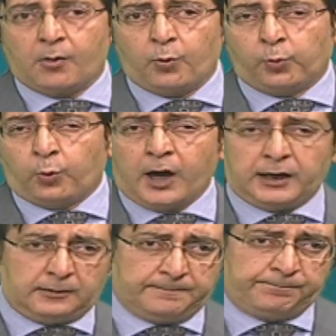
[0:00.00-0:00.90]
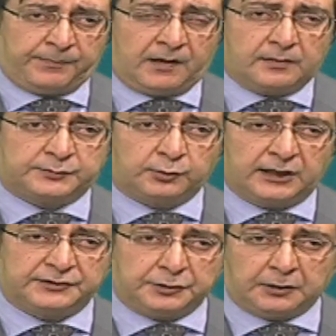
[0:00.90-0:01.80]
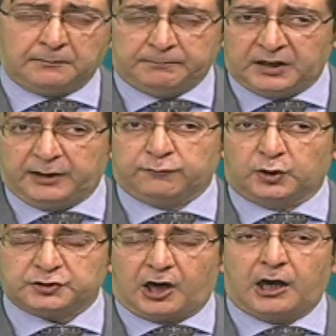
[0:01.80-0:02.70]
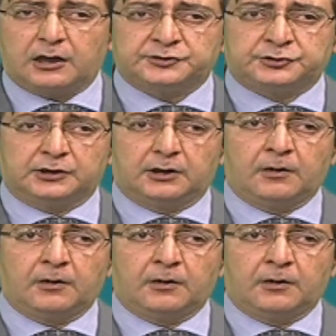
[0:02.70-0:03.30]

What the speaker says: One, today General Milley was asked